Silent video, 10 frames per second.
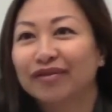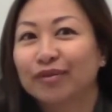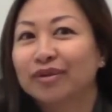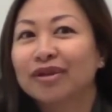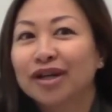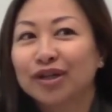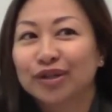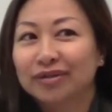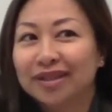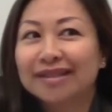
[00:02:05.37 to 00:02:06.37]
everyone
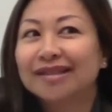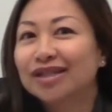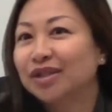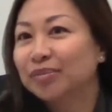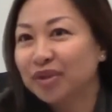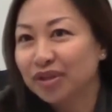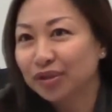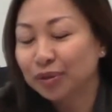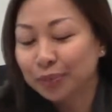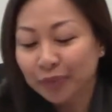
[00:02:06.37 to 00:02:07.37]
could easily jump
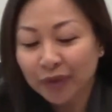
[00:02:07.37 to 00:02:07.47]
into.